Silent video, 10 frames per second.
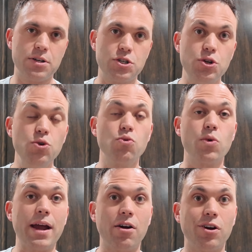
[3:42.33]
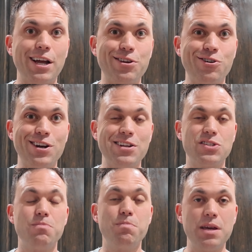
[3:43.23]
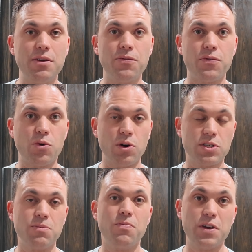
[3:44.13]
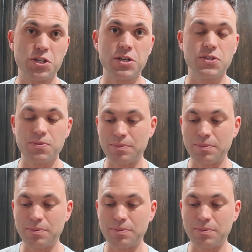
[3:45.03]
too rare like you could eat some beef or some fishes.